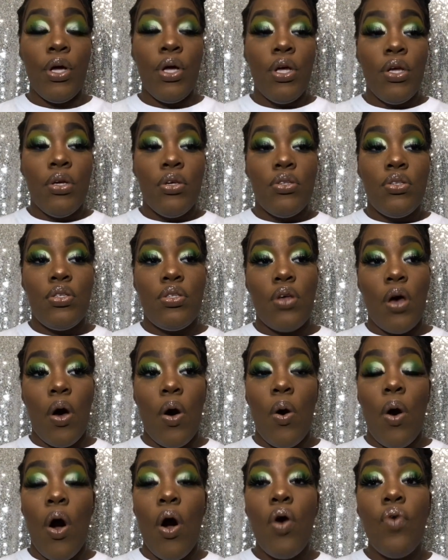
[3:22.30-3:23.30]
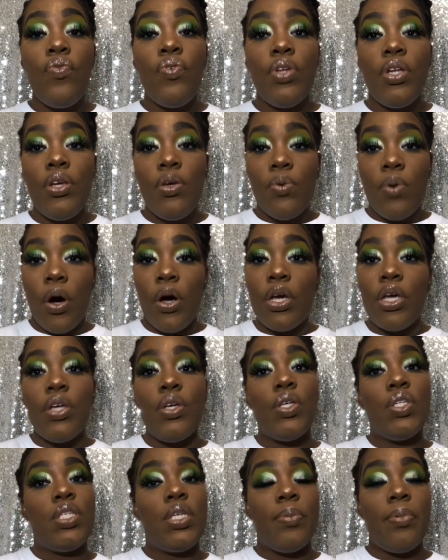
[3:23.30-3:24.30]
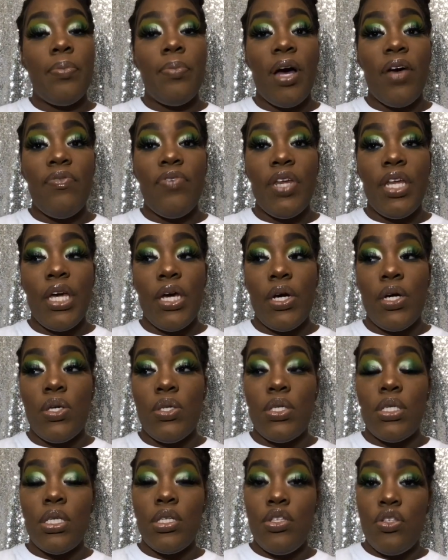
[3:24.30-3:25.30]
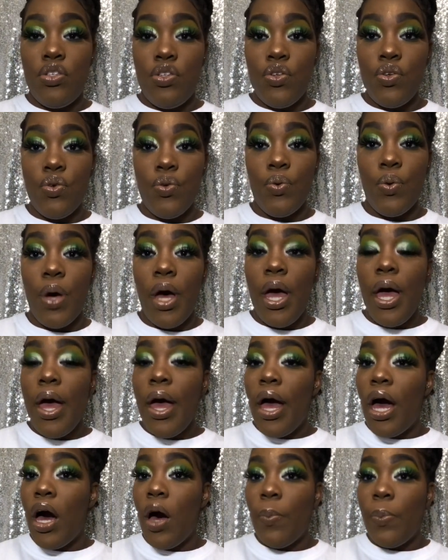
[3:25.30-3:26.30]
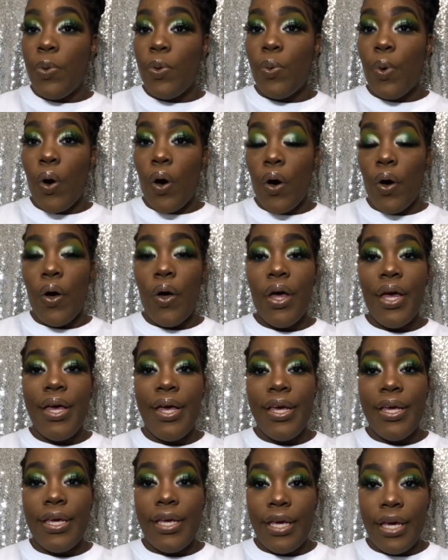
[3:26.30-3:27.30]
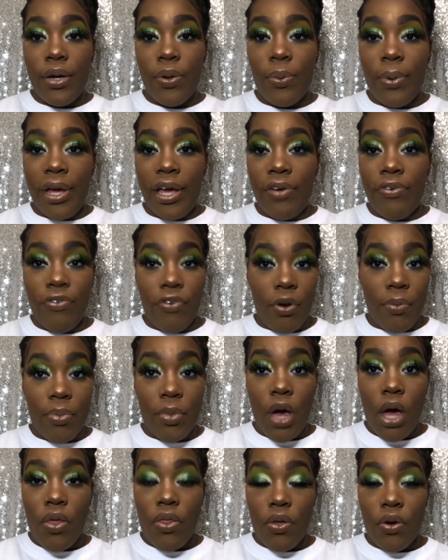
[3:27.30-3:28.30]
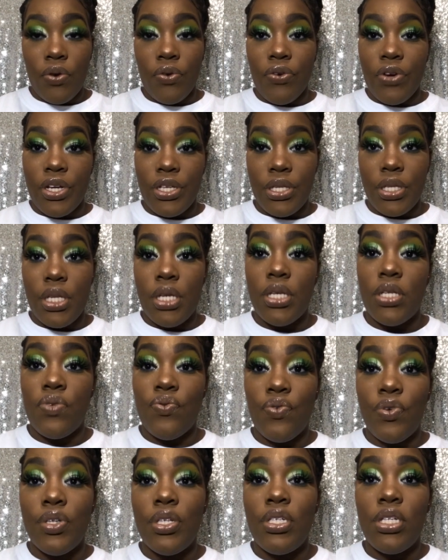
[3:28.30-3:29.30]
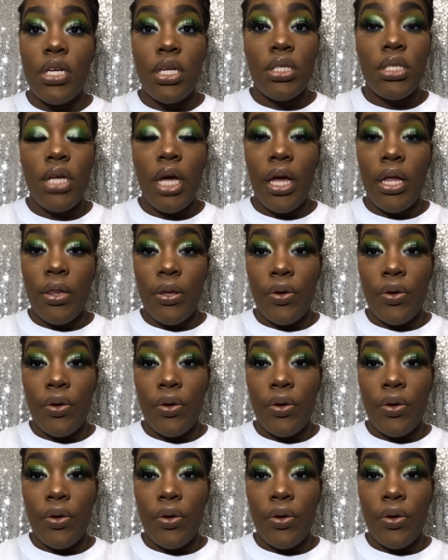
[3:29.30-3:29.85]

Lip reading: So hopefully you all can use some of my videos to help you all get away from the craziness for just a little